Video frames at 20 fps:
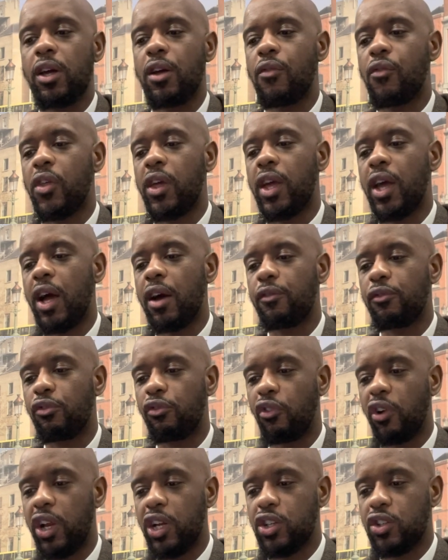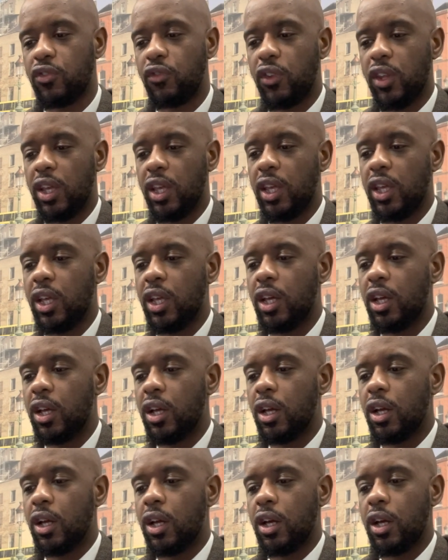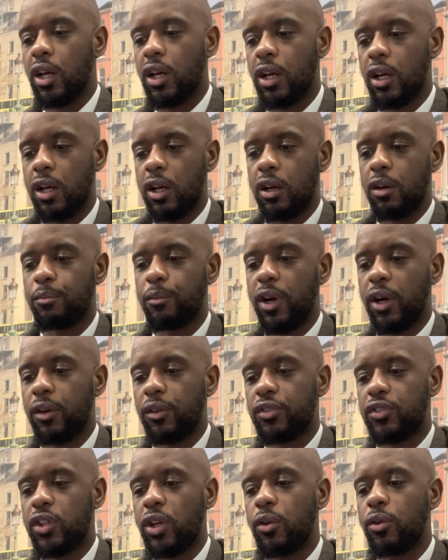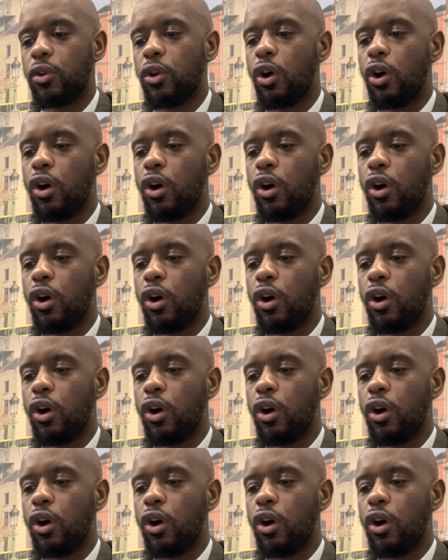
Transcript: they have reached the milestone